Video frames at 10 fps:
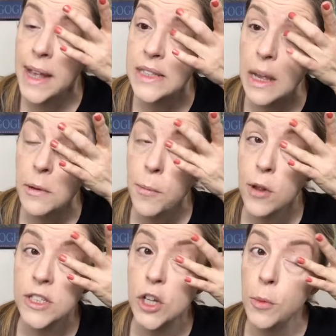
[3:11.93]
I stopped at
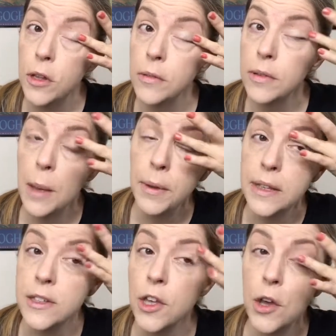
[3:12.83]
Barnes & Noble a couple
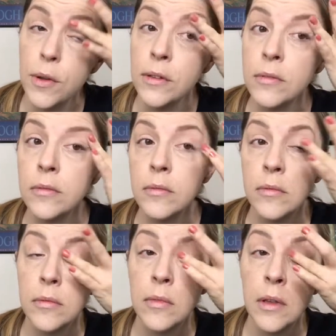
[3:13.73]
days ago and
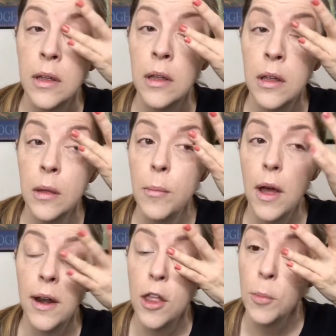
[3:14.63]

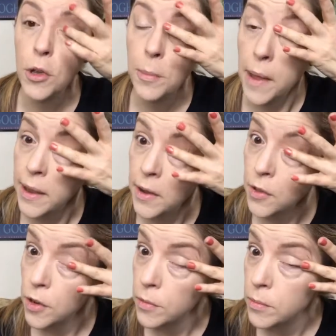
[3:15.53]
bought another book by
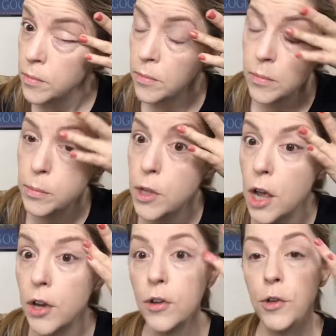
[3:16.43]
another
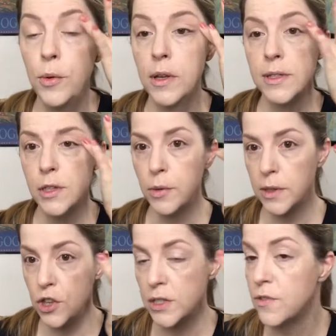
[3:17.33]
blogger who also,
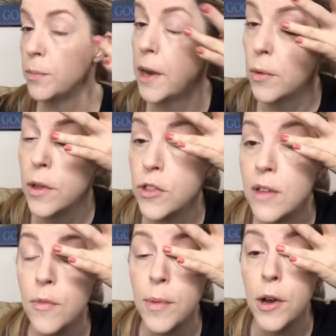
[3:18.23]
she's from Paris, well, she's
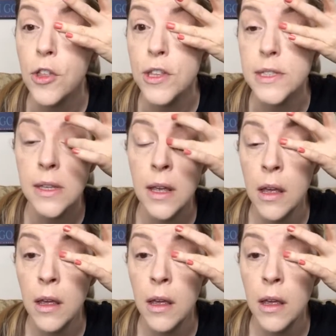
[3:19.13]
not from Paris, she's